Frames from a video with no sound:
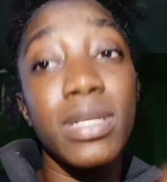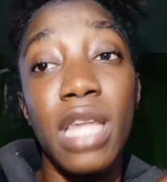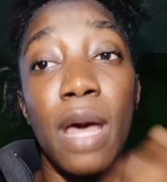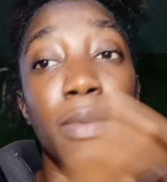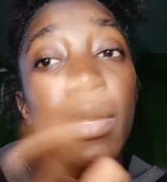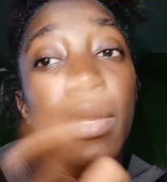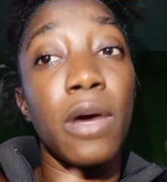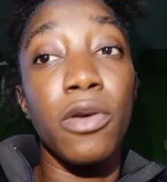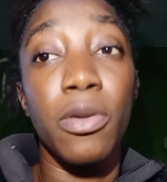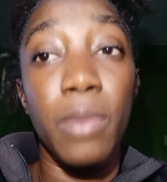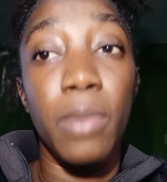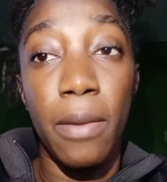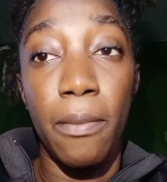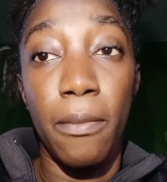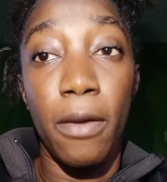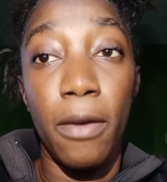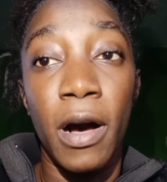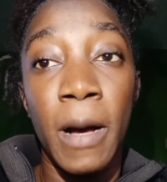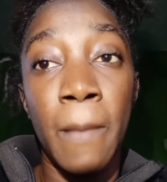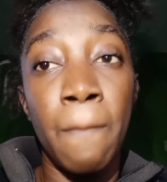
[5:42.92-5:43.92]
time I don't
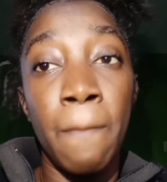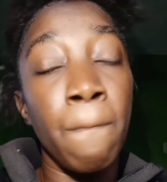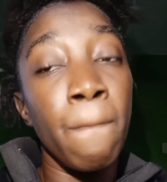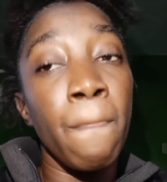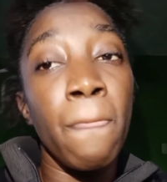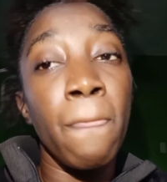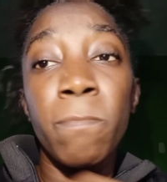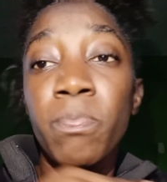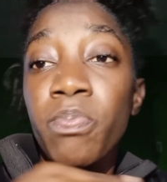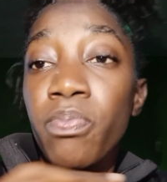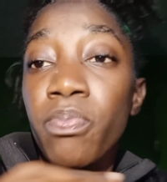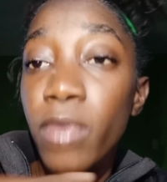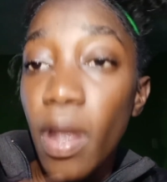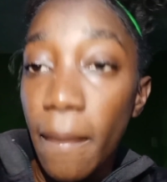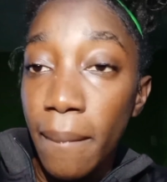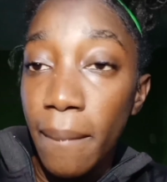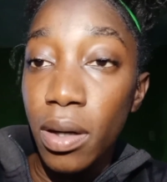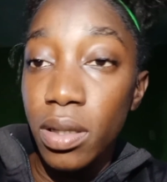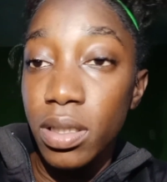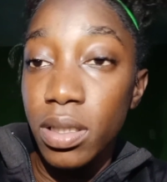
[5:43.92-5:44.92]
remember.
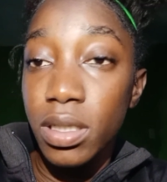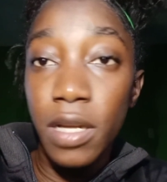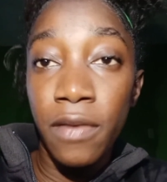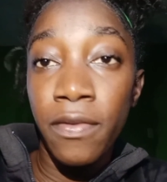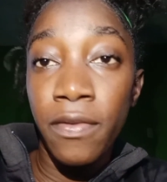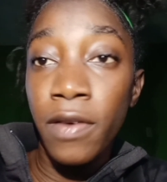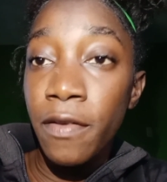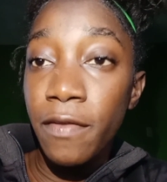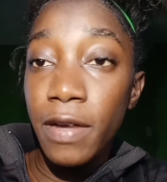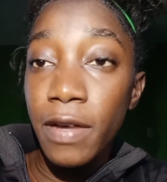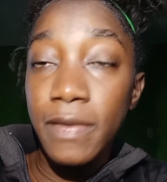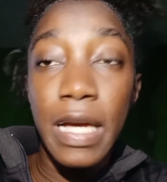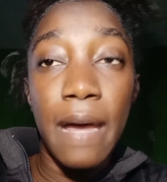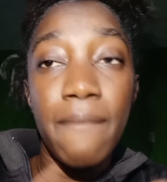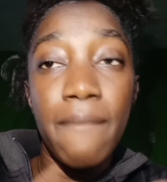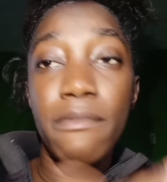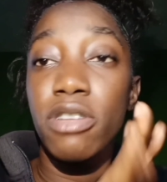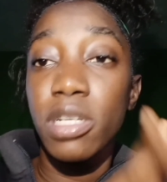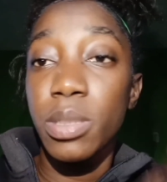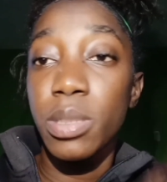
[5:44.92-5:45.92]
But different from that, I
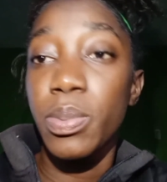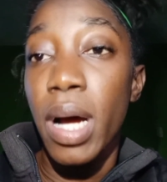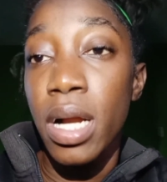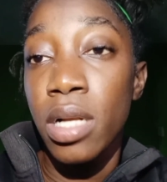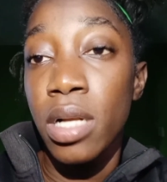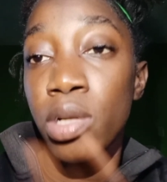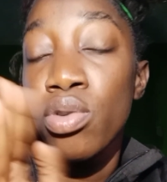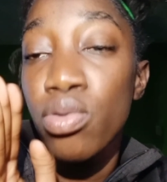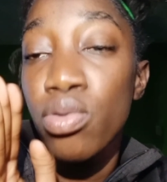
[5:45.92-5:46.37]
respond